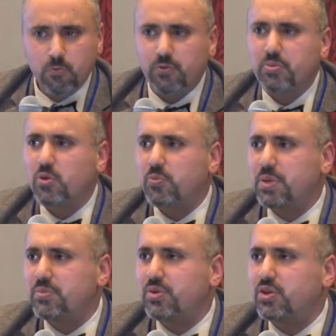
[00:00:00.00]
From the
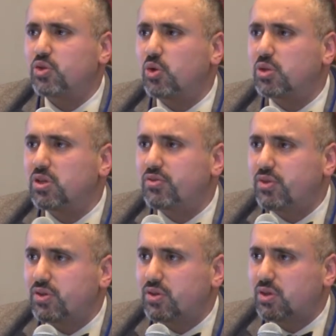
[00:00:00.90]
people that don't live
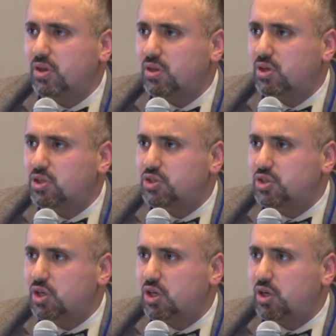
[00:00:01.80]
in a
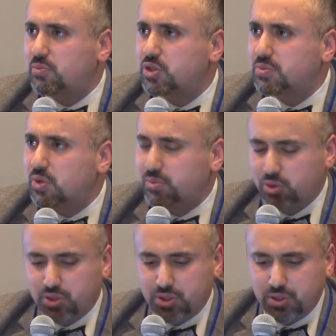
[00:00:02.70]
large Muslim
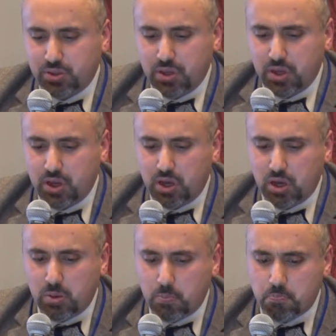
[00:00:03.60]
community,
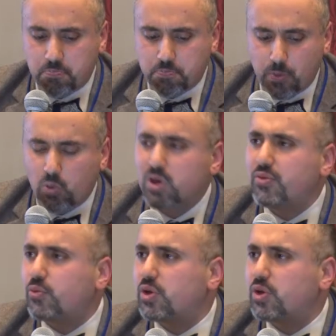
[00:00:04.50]
what